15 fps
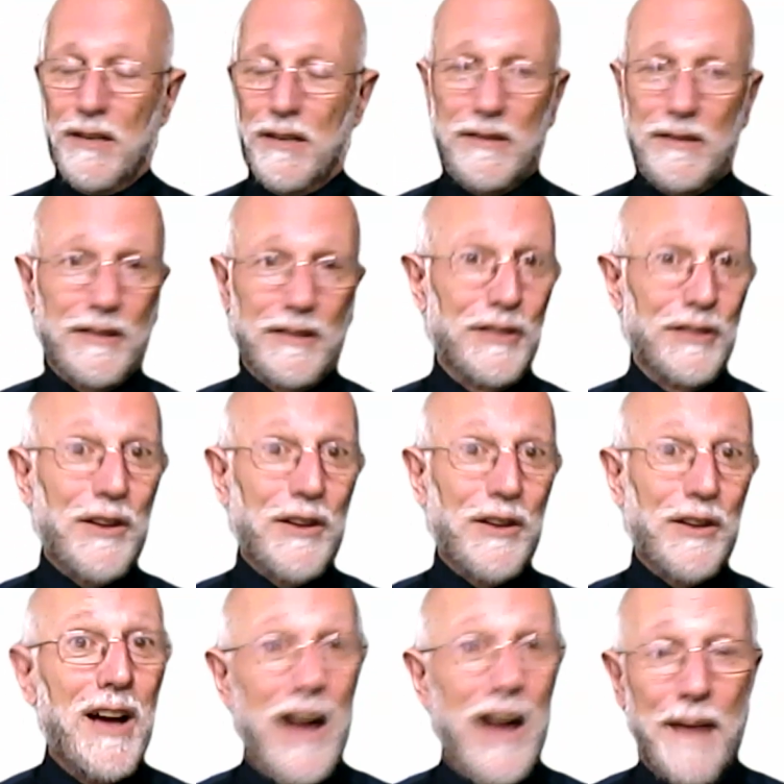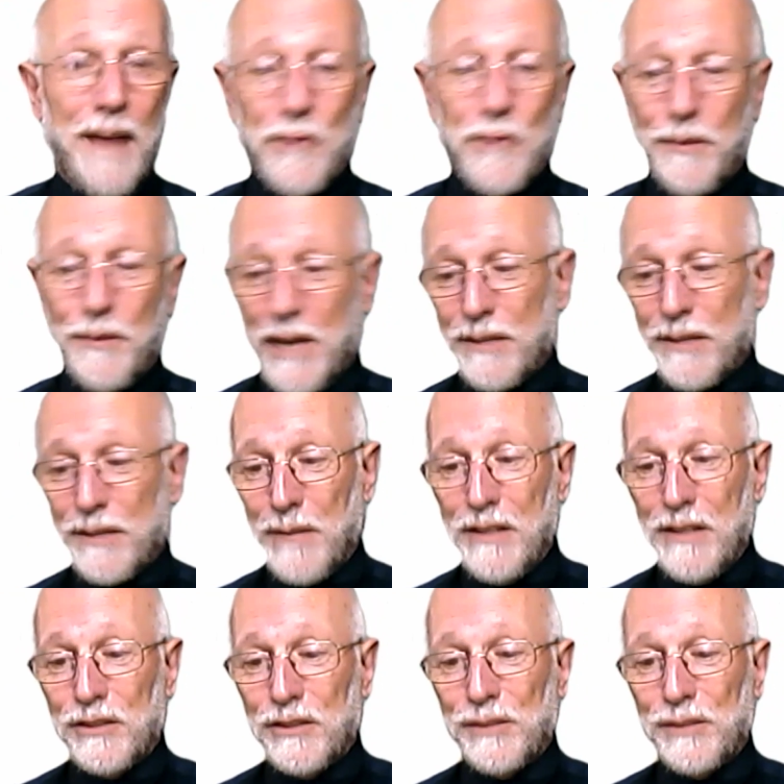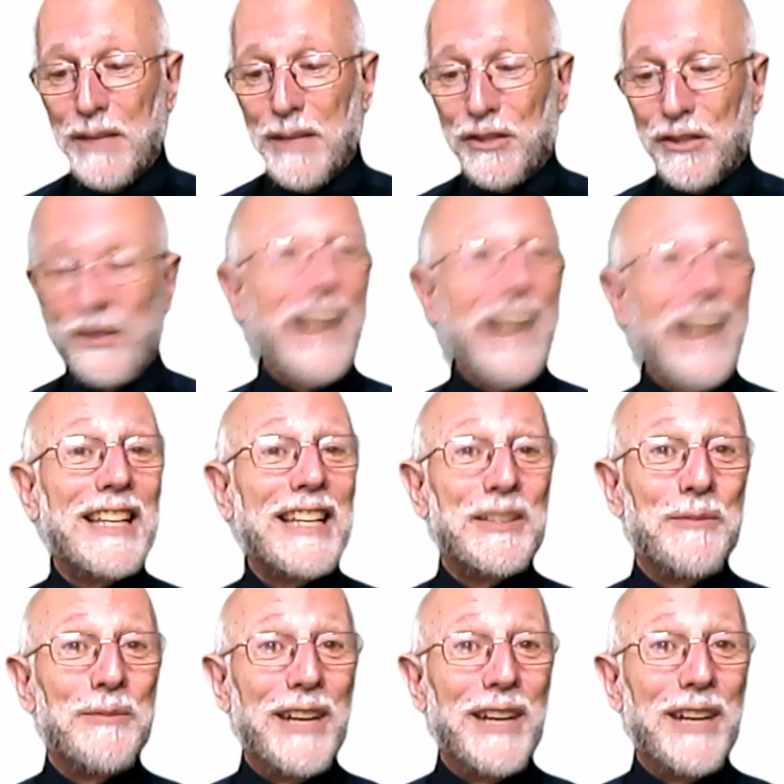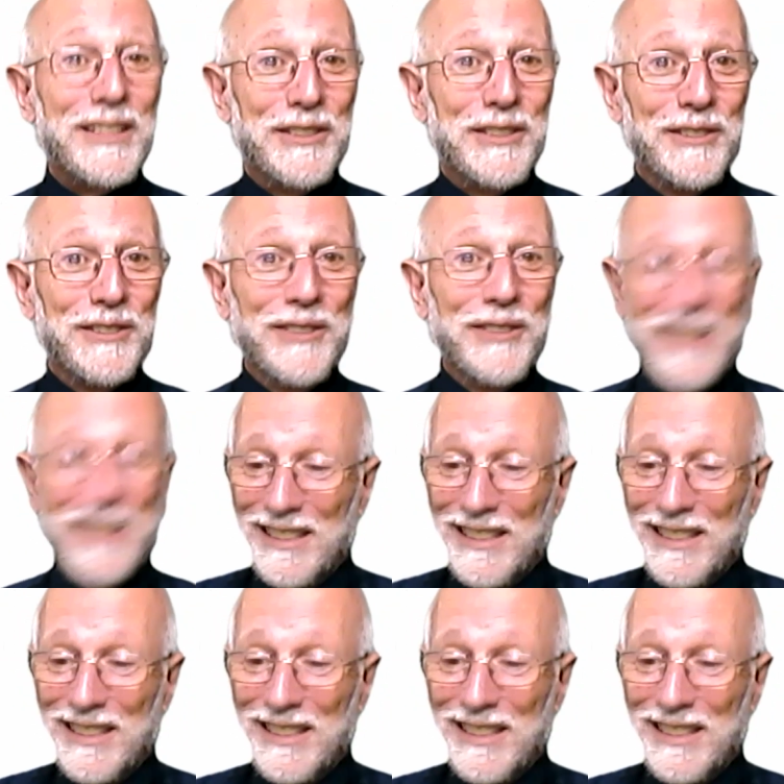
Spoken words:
And you know, I'm going back to my notes to make sure that I get them right too.